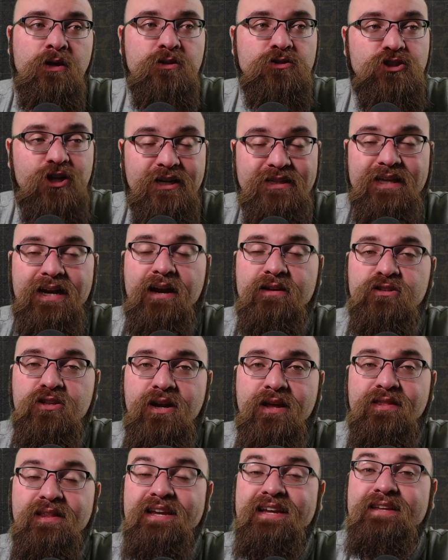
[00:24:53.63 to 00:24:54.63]
Check that out
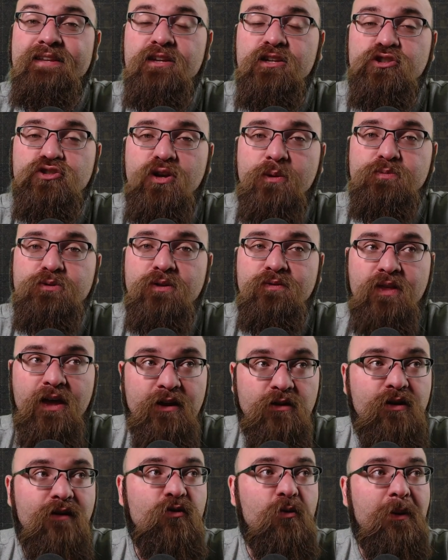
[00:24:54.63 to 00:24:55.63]
today. Link in the description.
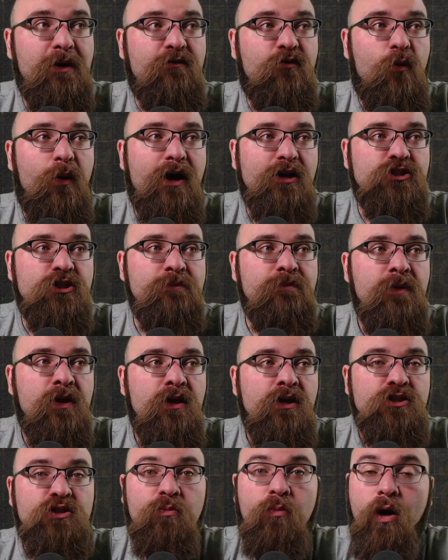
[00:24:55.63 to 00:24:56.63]
Thank you, everybody, for watching.
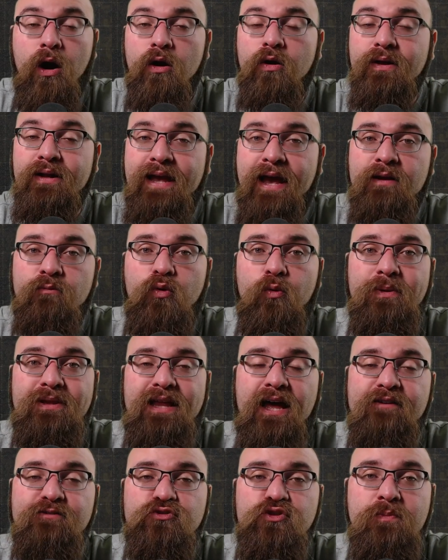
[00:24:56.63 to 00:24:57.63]
Tomorrow, again, we'll be
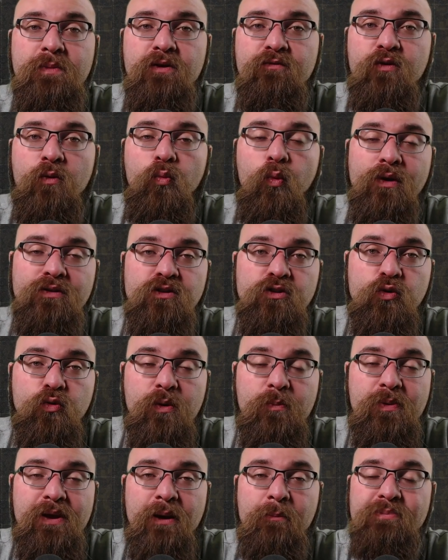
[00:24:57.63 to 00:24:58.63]
live streaming from 1 to
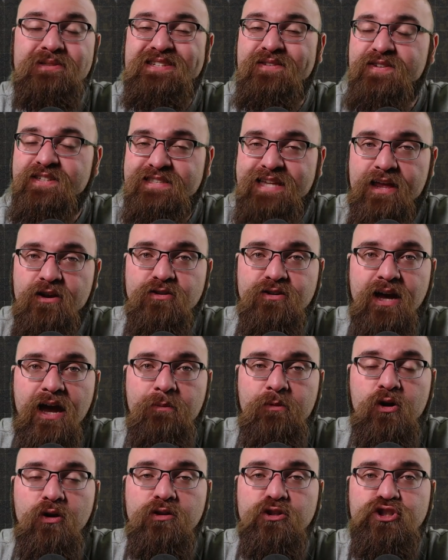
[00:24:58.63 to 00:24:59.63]
3 p.m. Pacific Standard
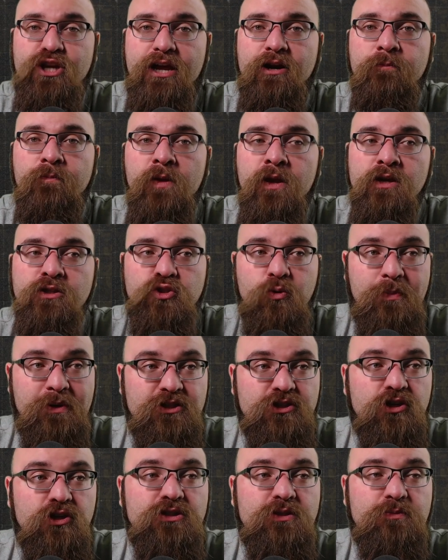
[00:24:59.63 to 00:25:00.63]
Time here on the channel. So be
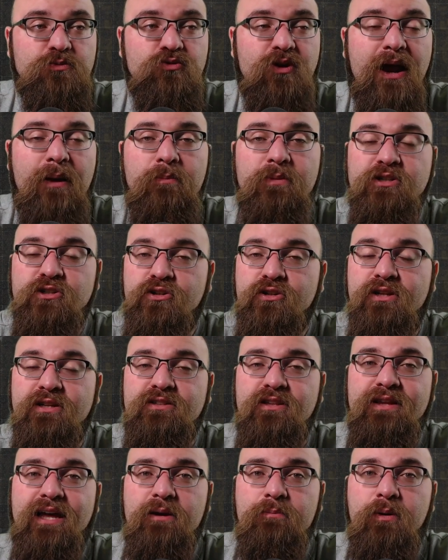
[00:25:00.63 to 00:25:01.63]
sure to subscribe. Be sure to
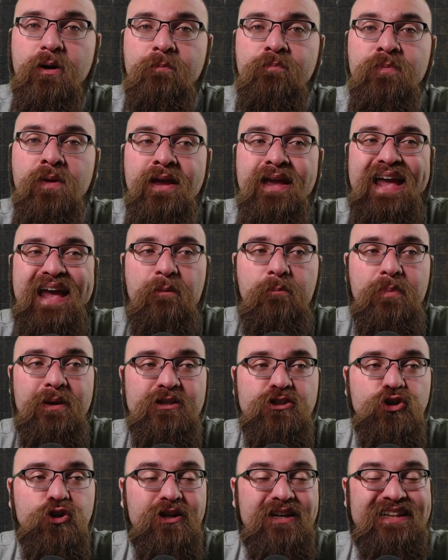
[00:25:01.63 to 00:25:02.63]
click the like button. And be
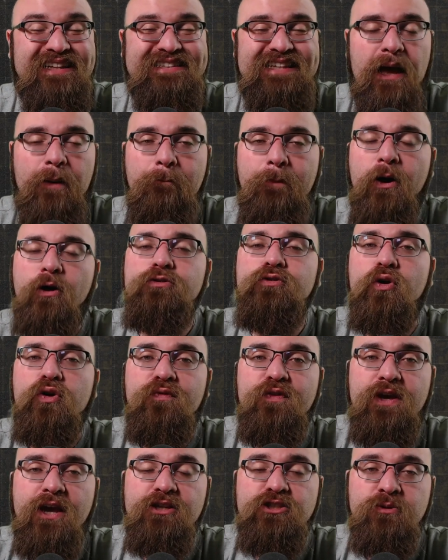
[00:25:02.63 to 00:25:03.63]
sure to click that bell
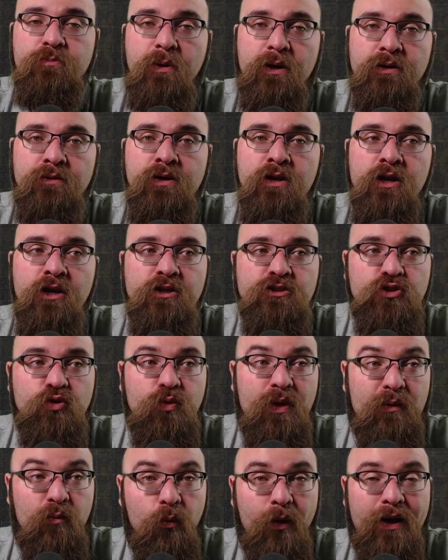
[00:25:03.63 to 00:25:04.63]
notification button so that